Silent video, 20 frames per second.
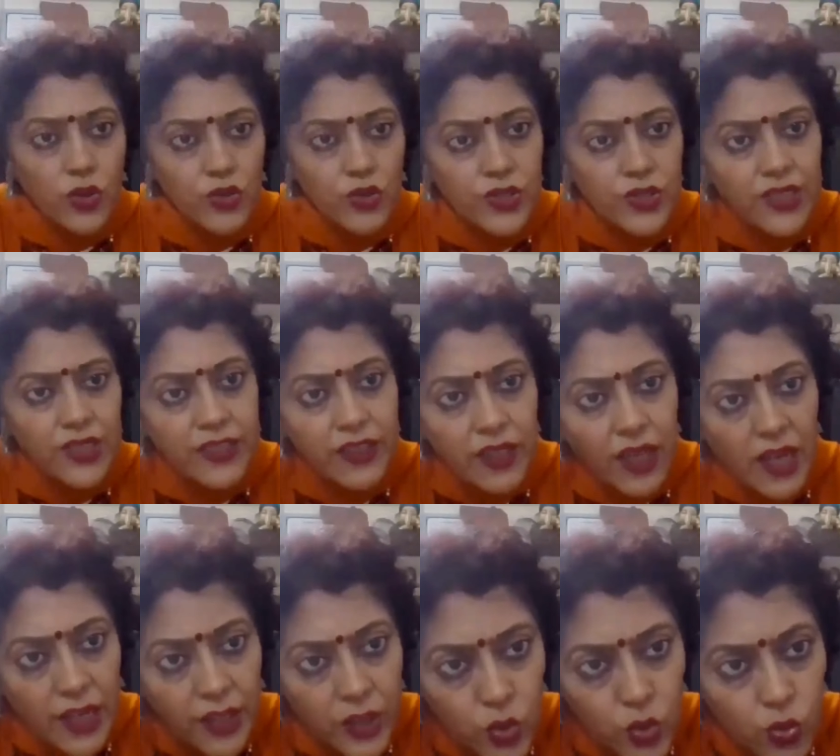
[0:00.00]
Dr. Dara,
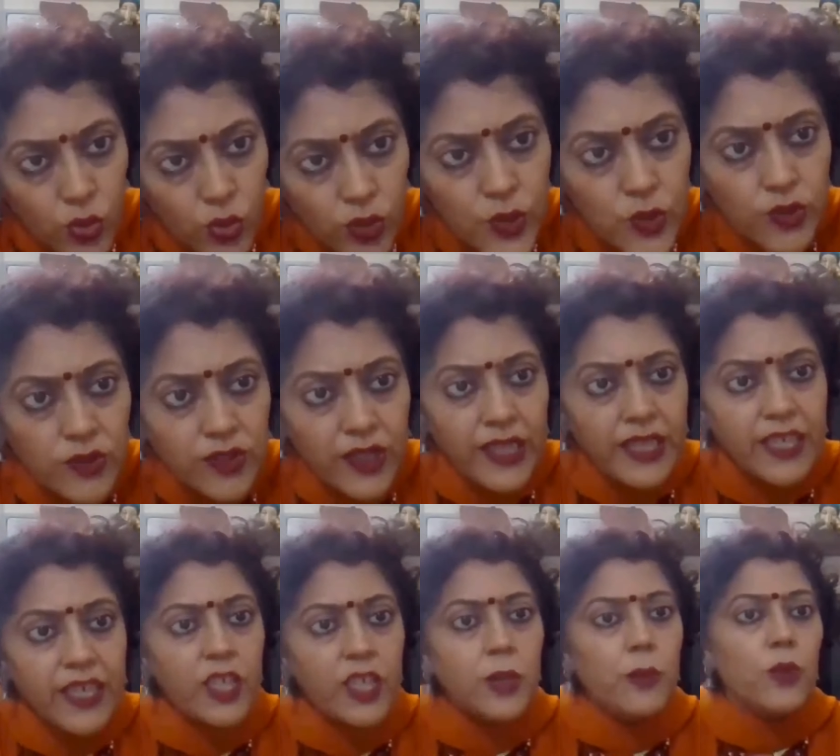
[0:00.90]
are you also
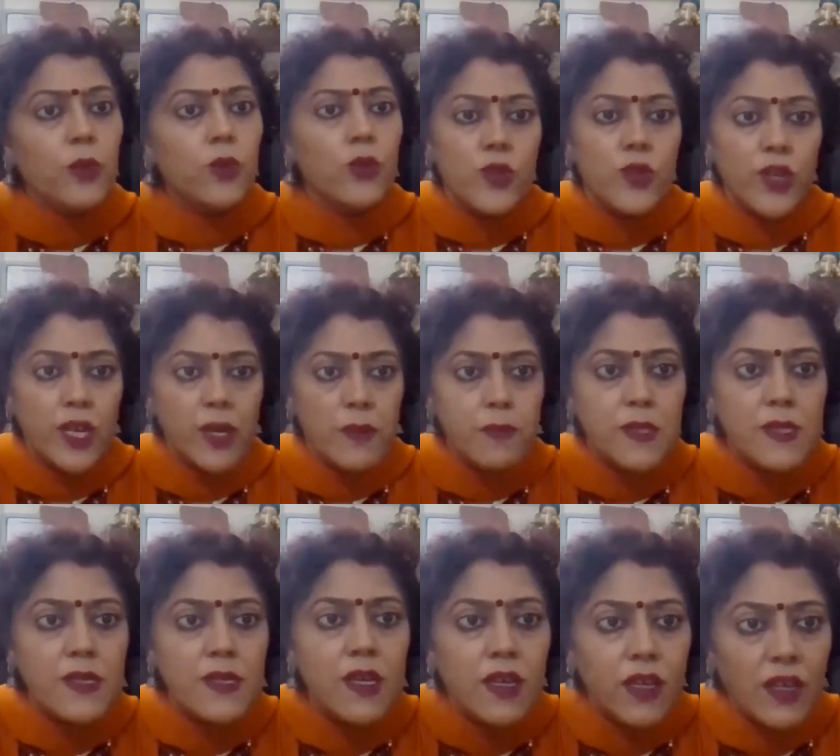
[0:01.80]
running any
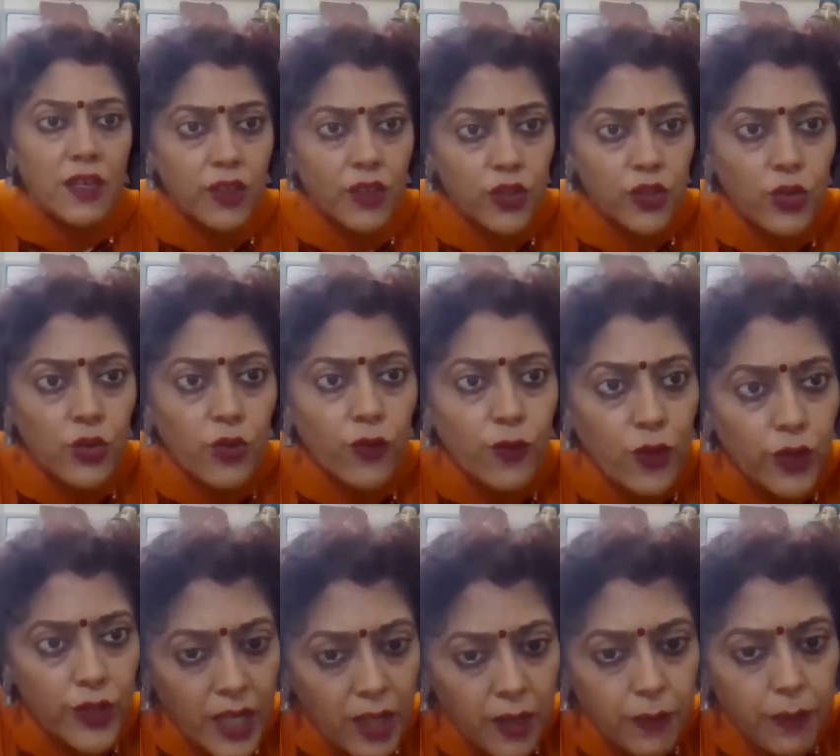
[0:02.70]
programs,
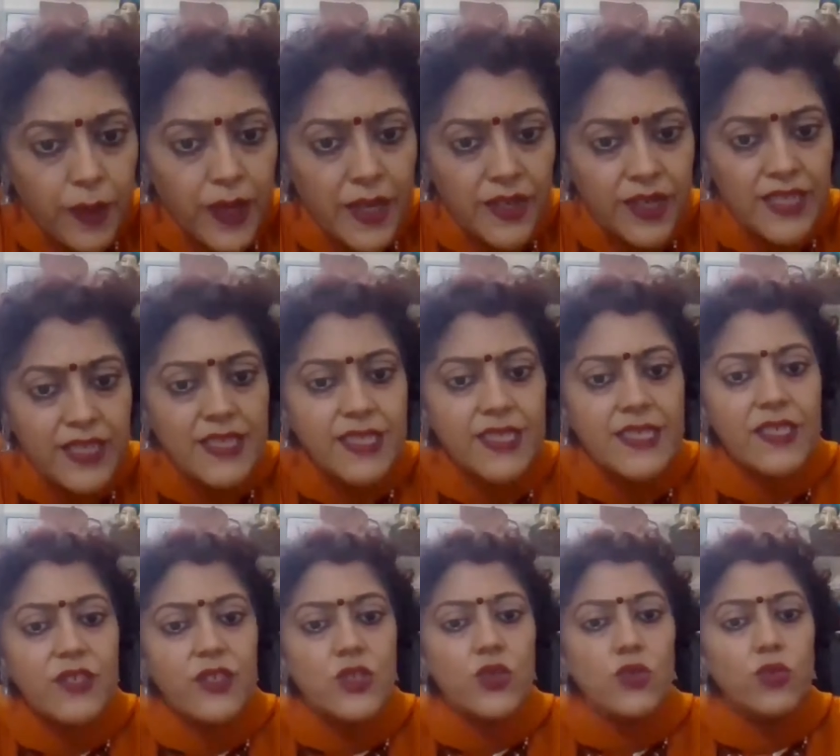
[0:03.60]
for young
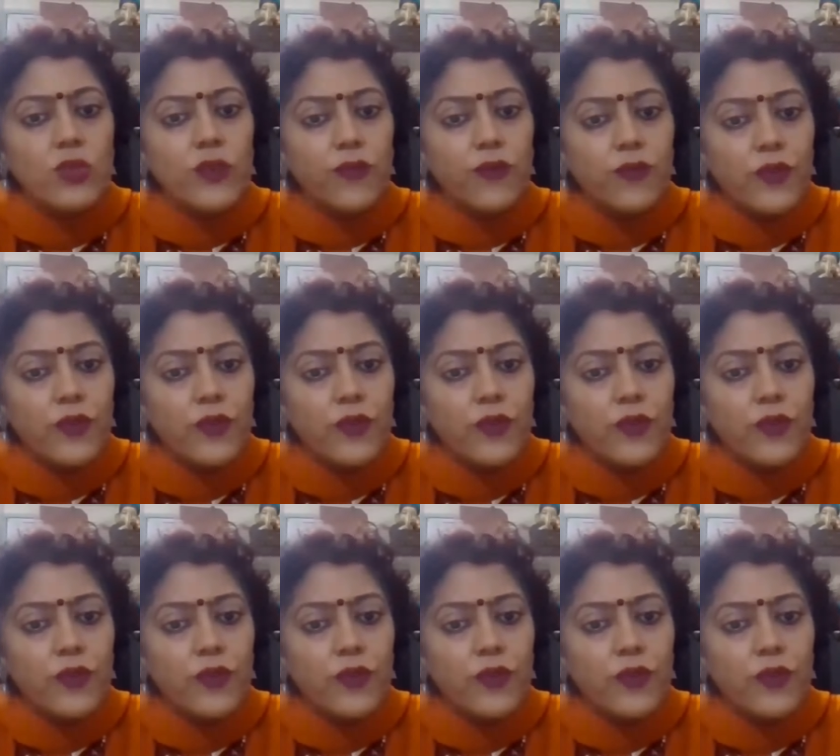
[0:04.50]
parents? So if